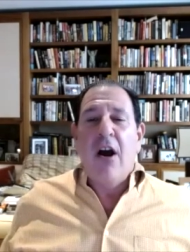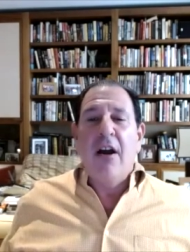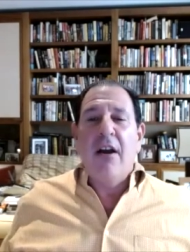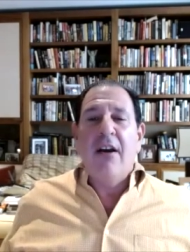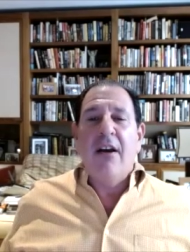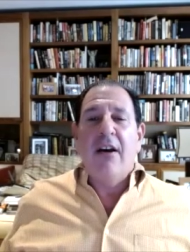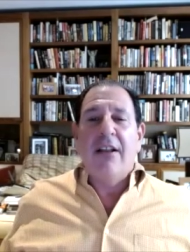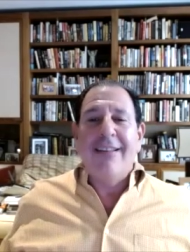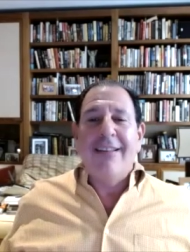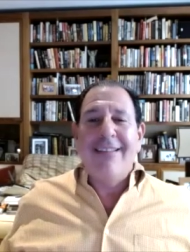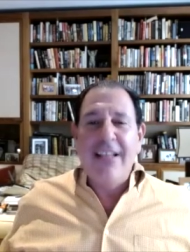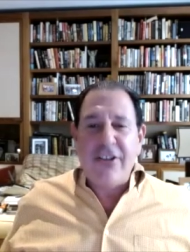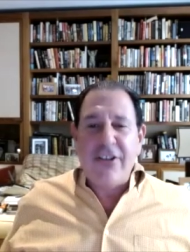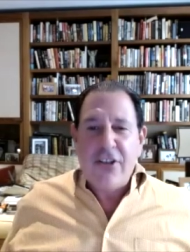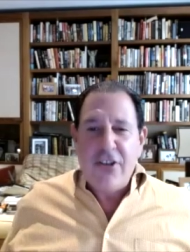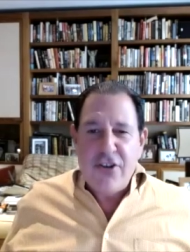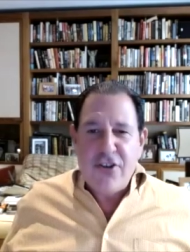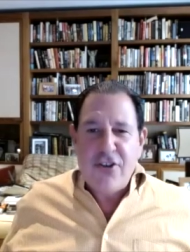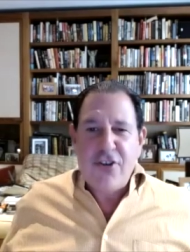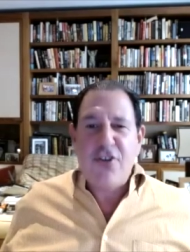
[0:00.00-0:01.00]
uh,
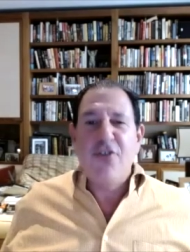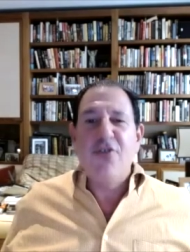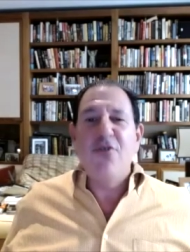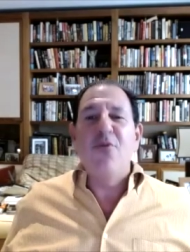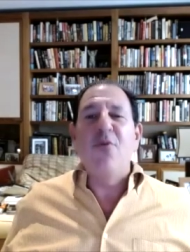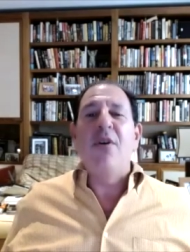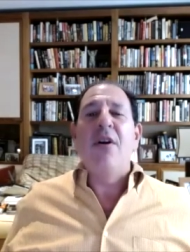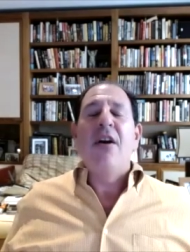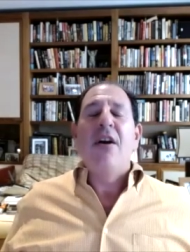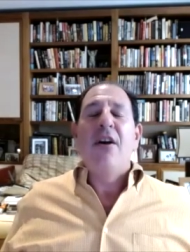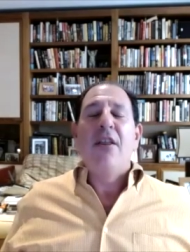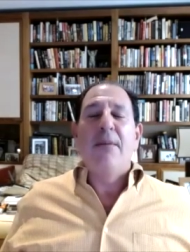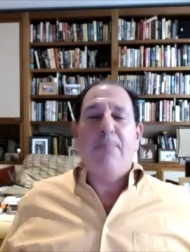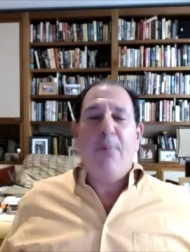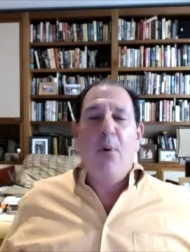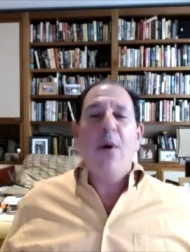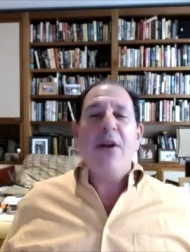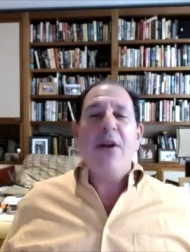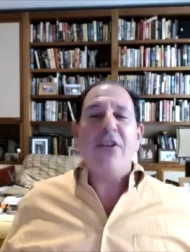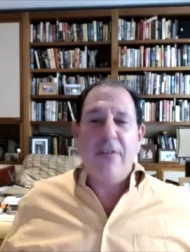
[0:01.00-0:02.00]
listen to the
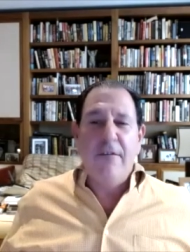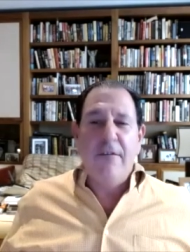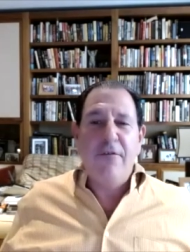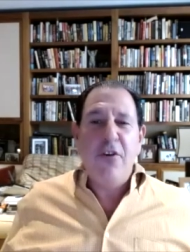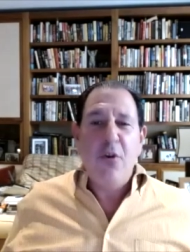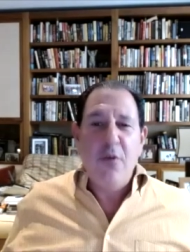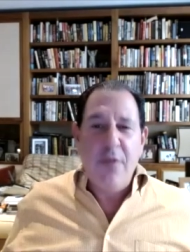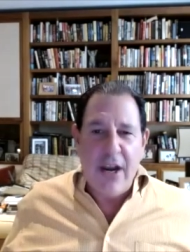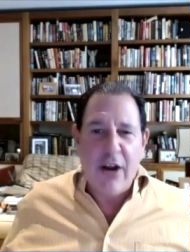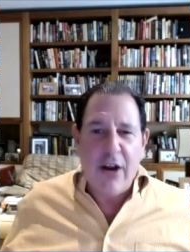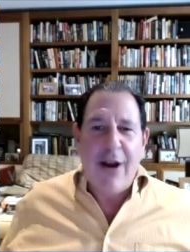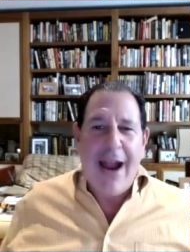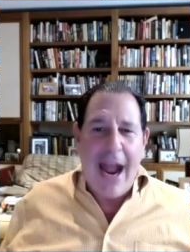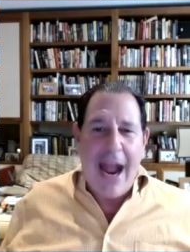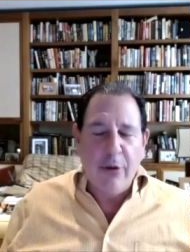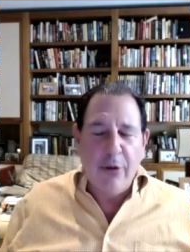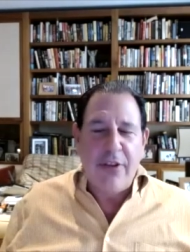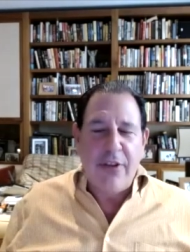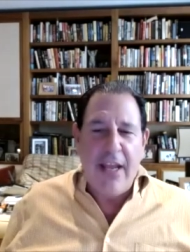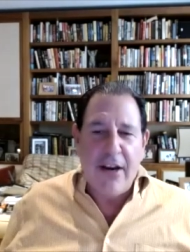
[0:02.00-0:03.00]
points of view that are
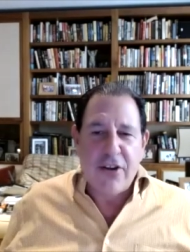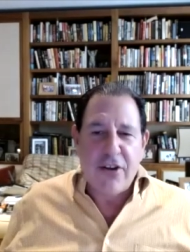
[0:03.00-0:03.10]
out there.